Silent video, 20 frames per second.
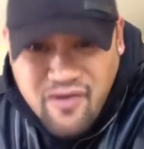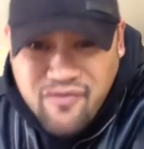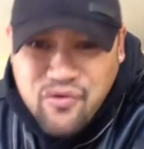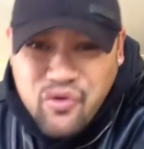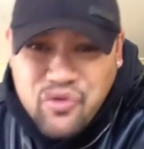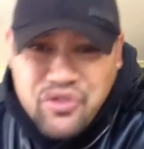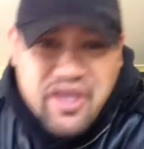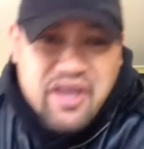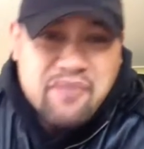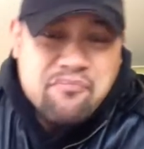
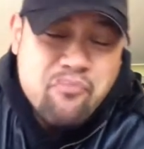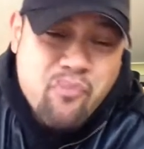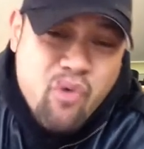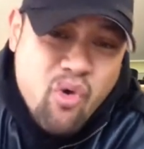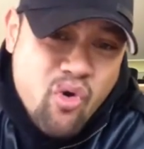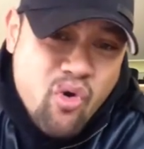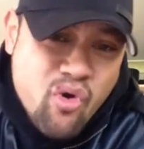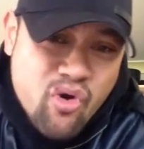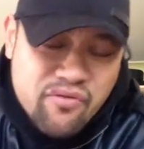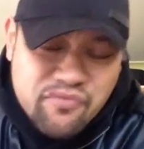For the
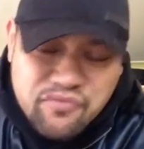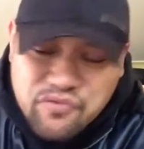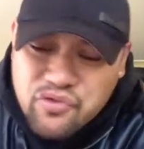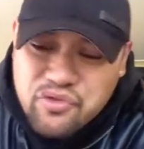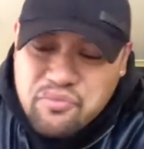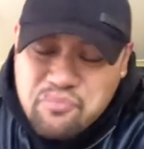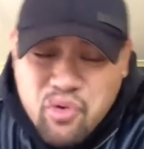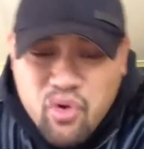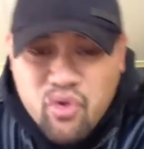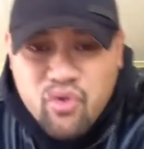
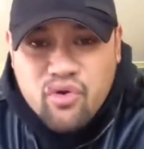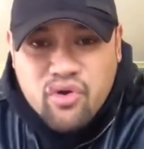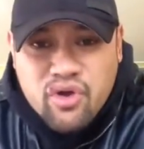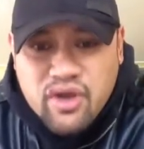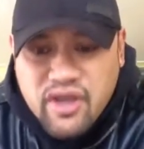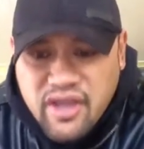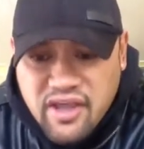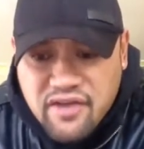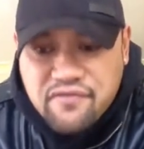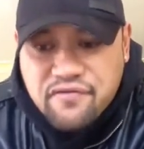
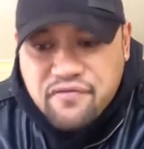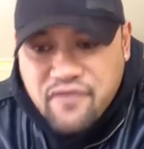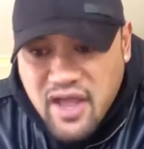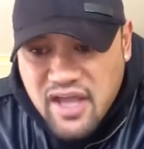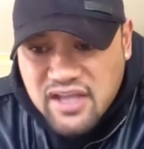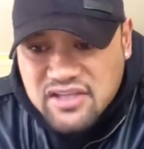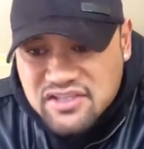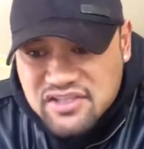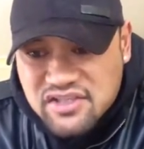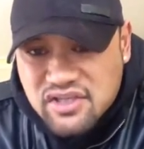more
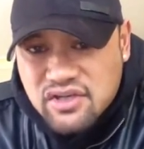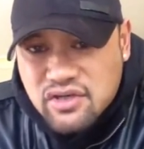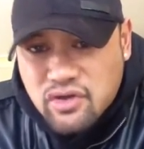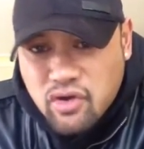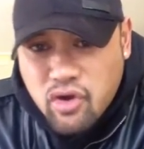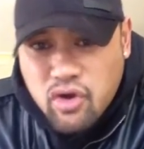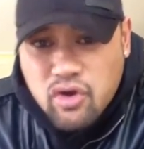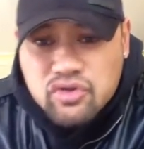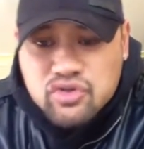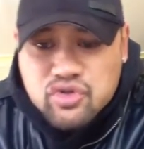advanced
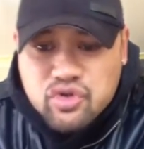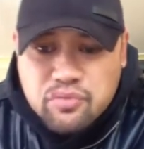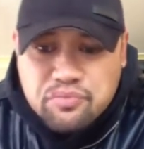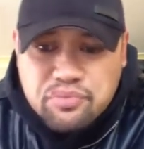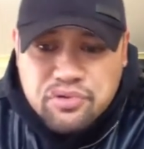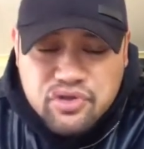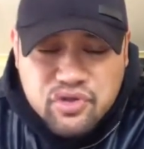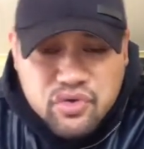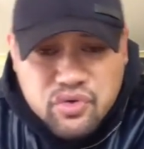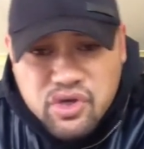
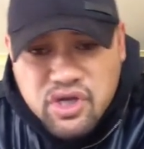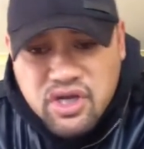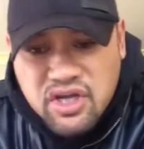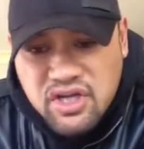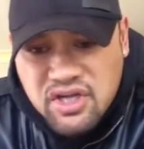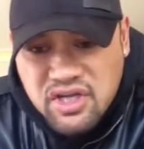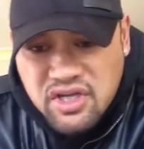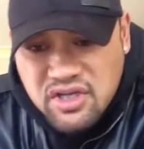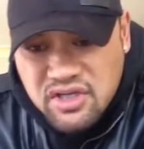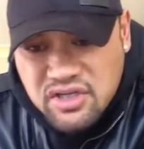entrepreneur
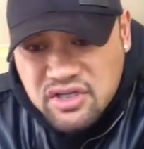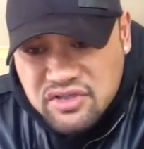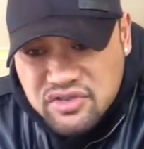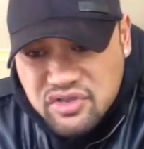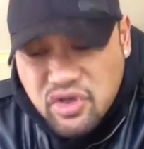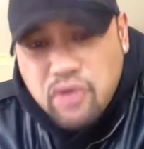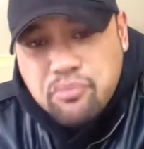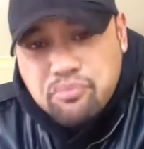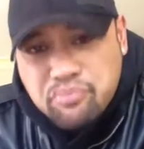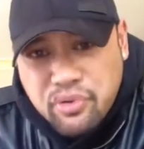
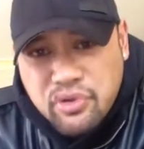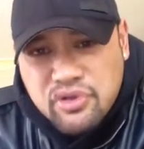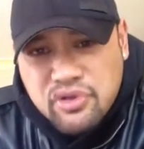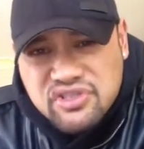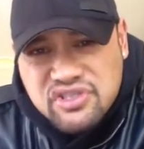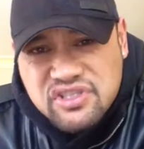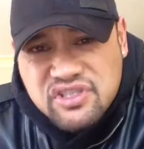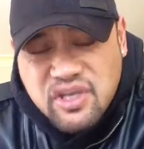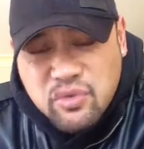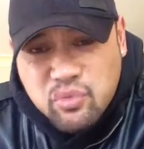type
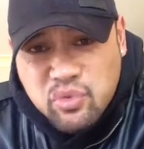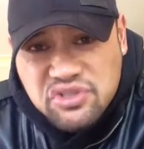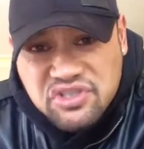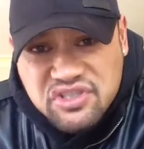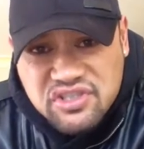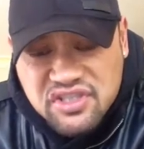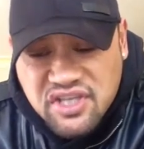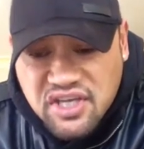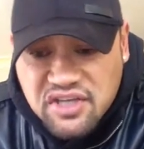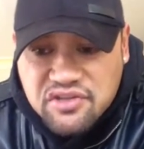person that wants
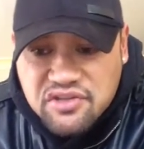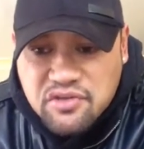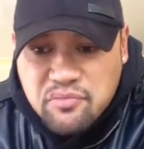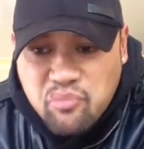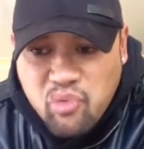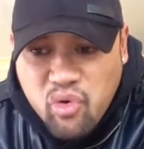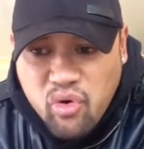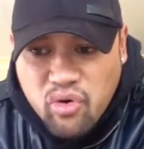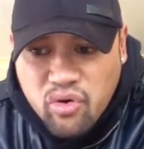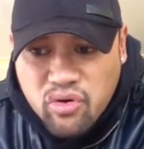to take the
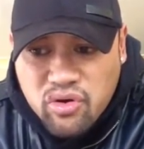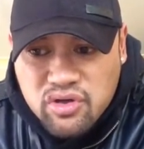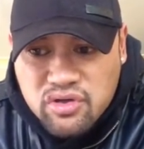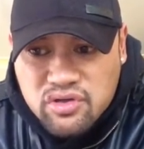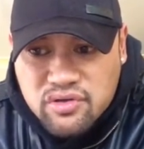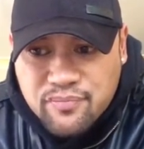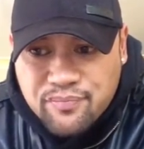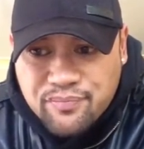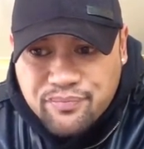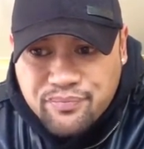more
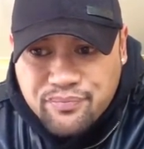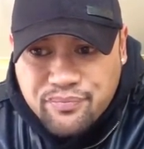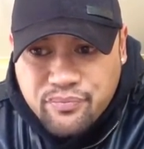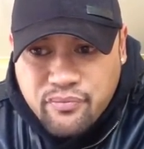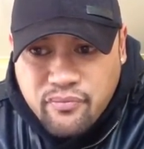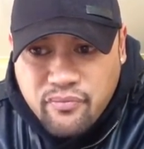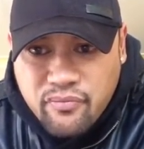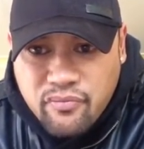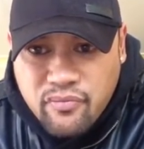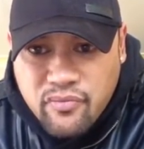
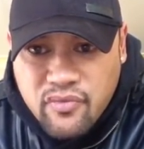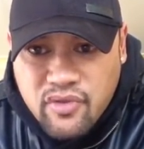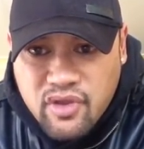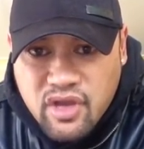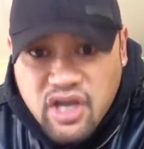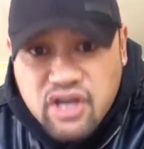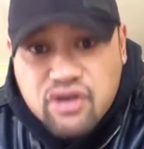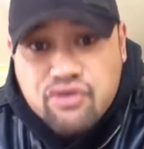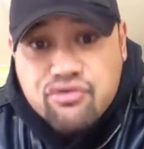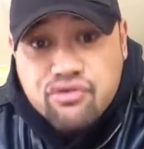
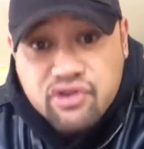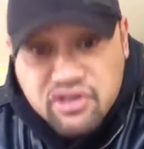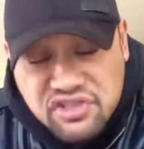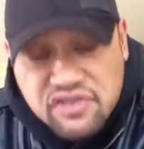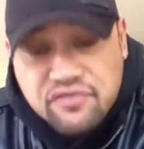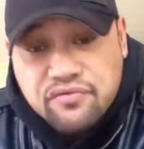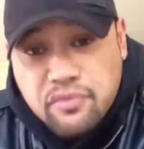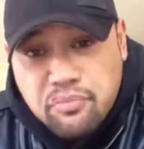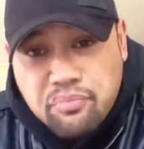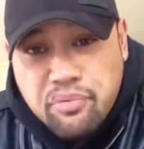
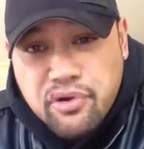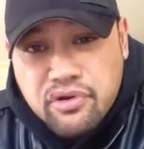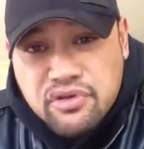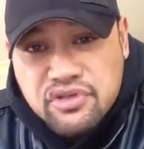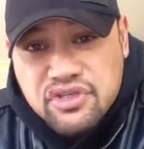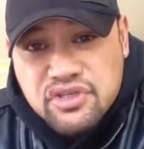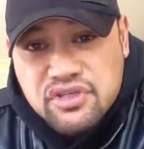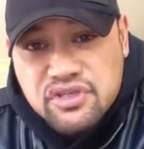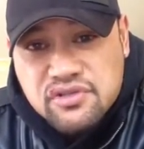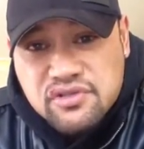aggressive
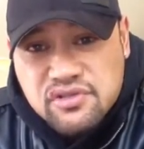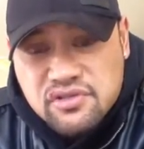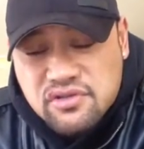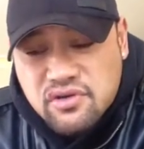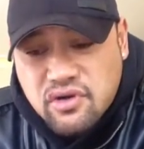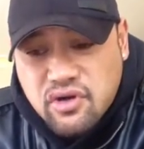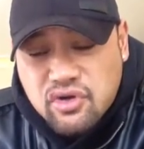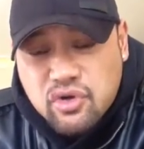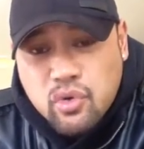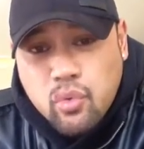approach
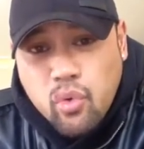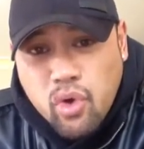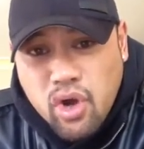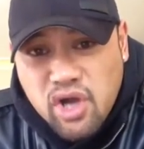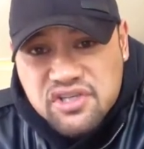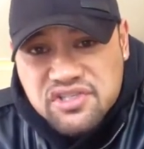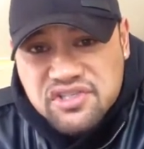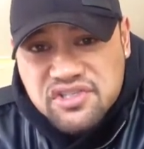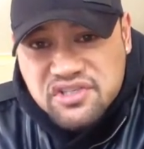on a wider